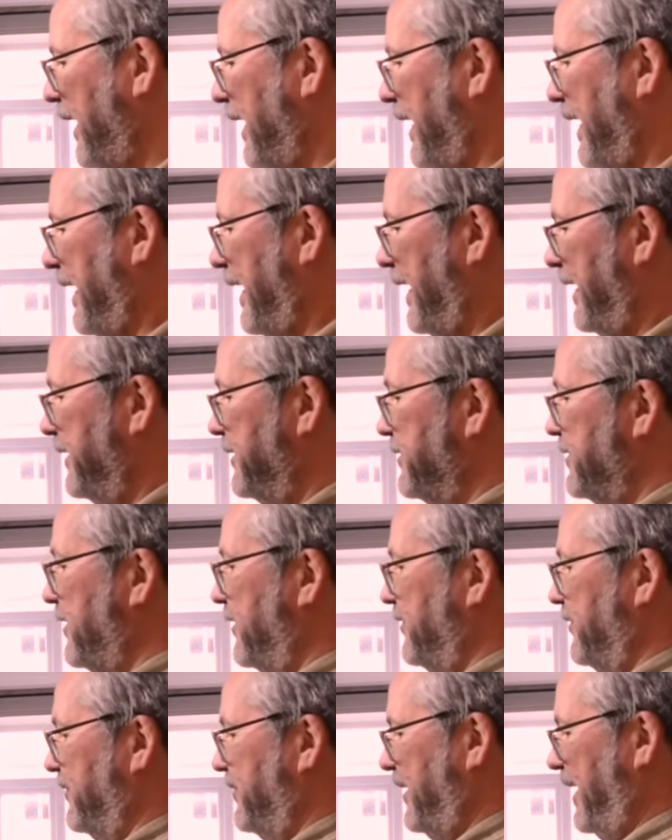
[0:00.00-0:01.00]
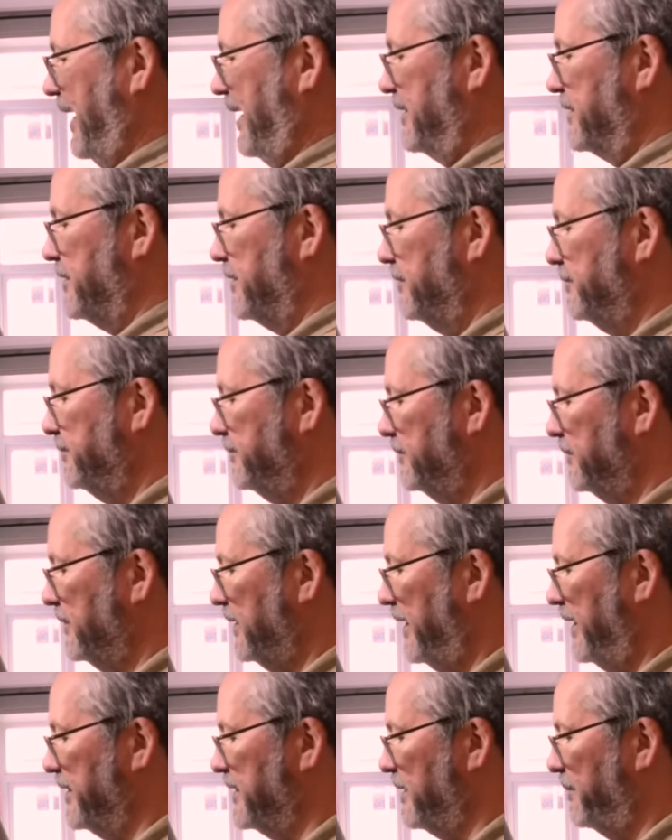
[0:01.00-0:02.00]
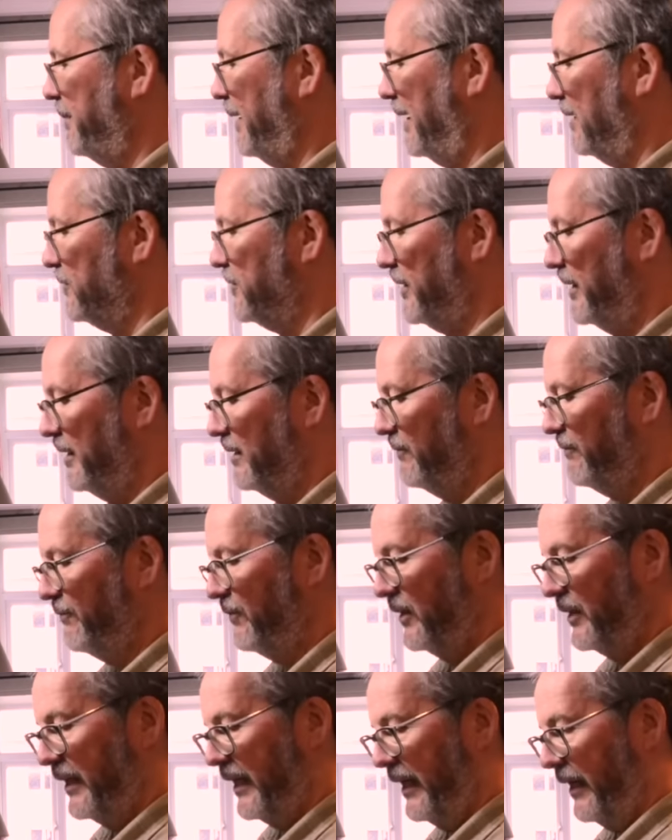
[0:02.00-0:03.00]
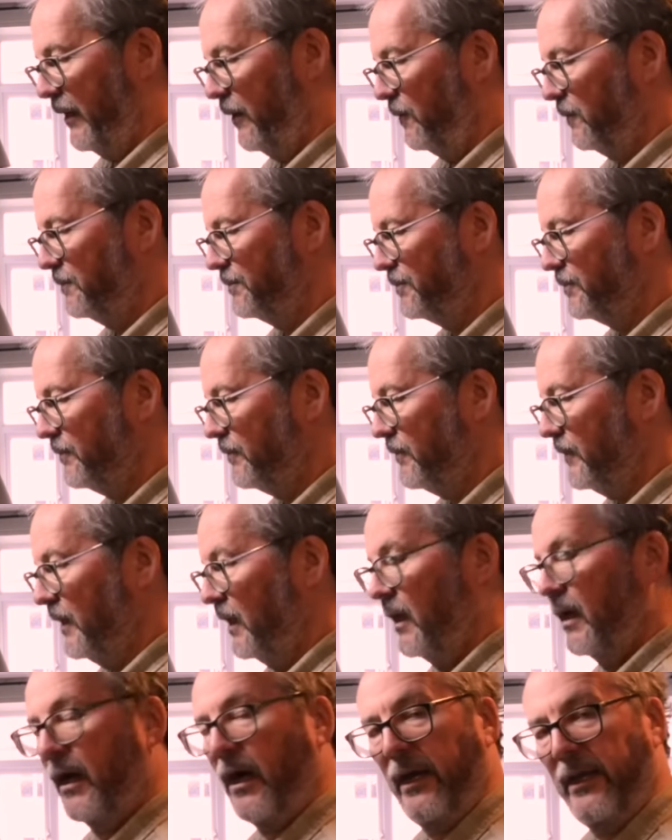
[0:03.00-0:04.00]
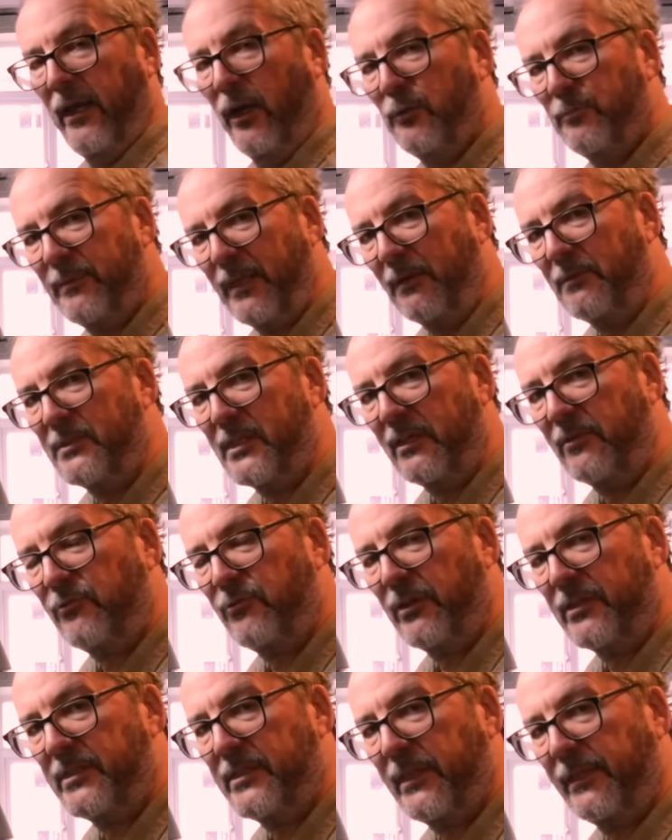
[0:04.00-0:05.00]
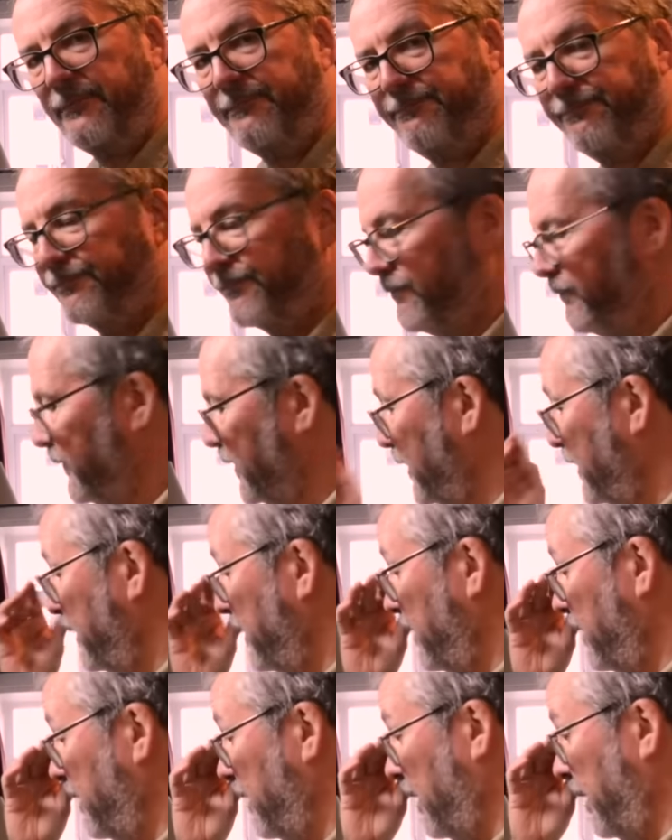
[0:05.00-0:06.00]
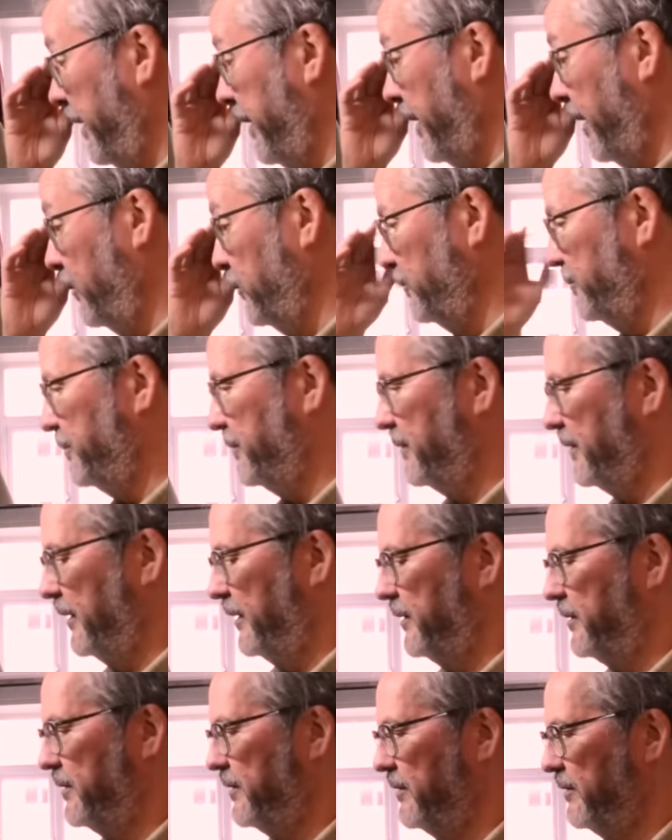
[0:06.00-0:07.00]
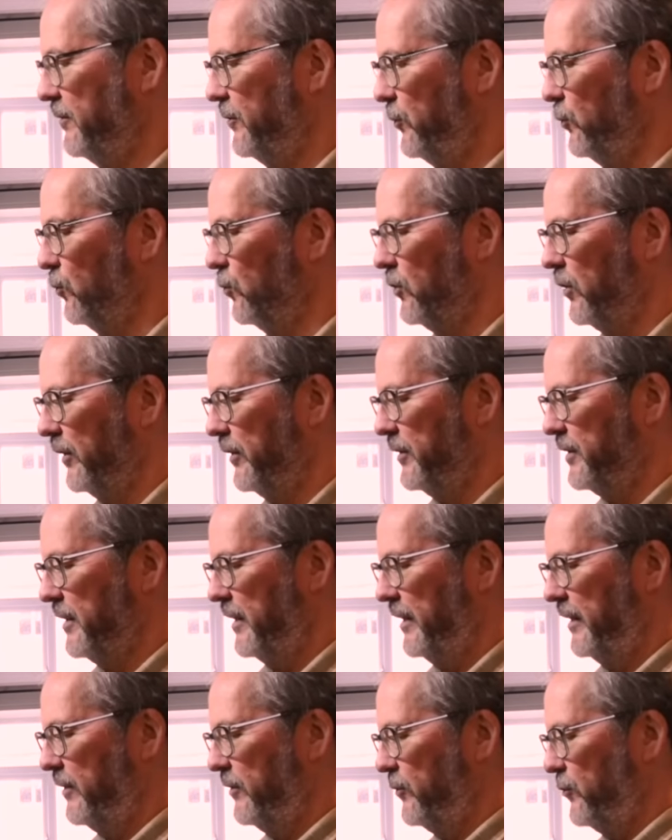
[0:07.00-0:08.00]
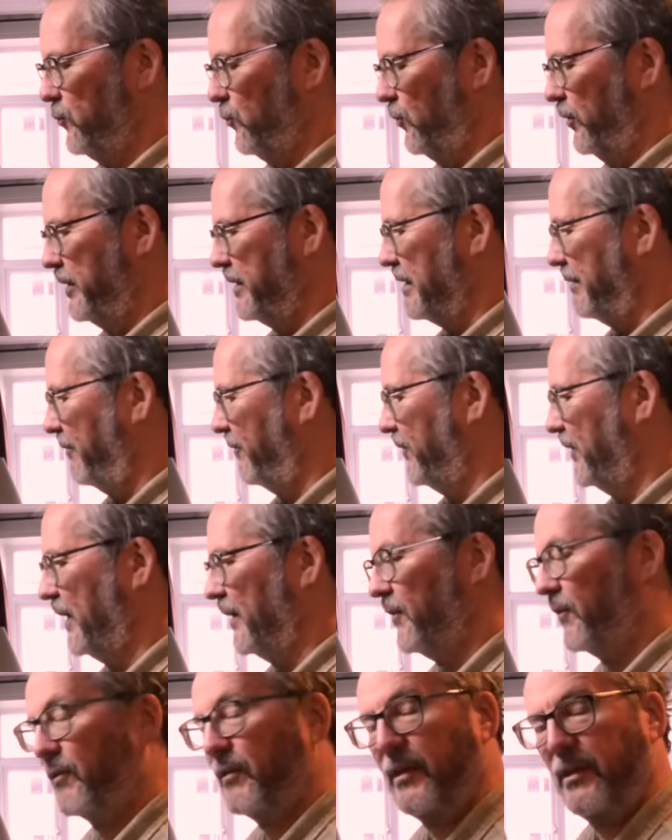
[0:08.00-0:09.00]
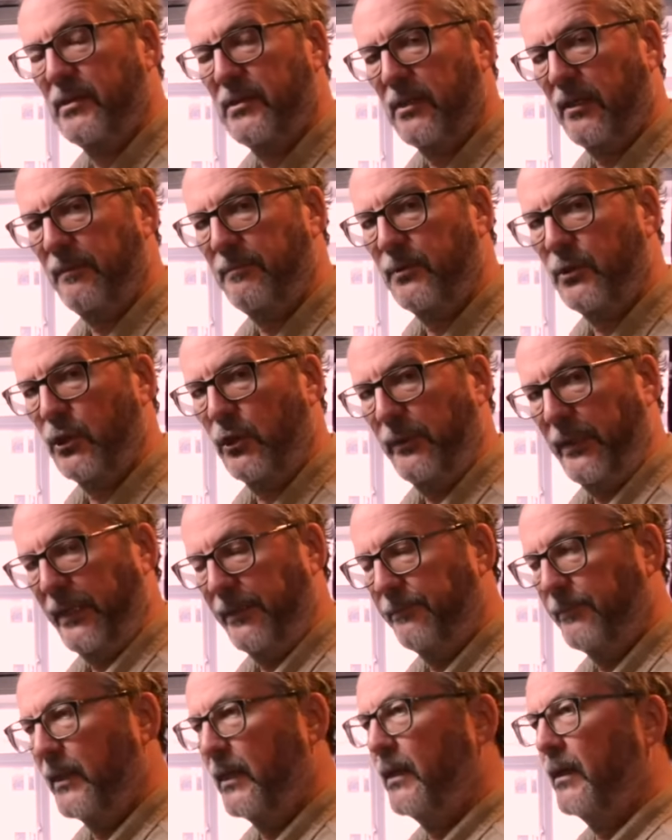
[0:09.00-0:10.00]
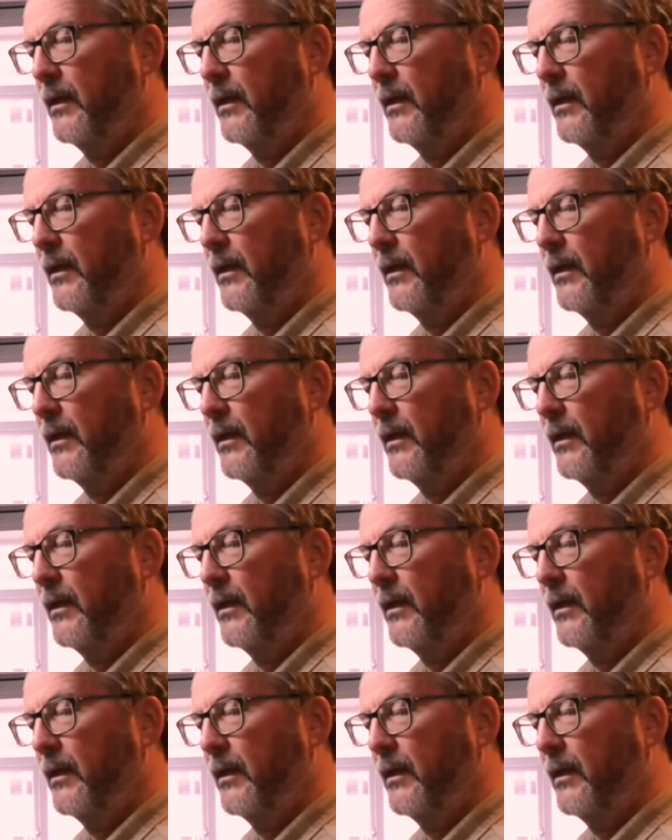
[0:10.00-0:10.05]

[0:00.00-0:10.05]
And that is about it for now. I hope that was interesting. I hope that you're going to enjoy some of the other things I'm doing.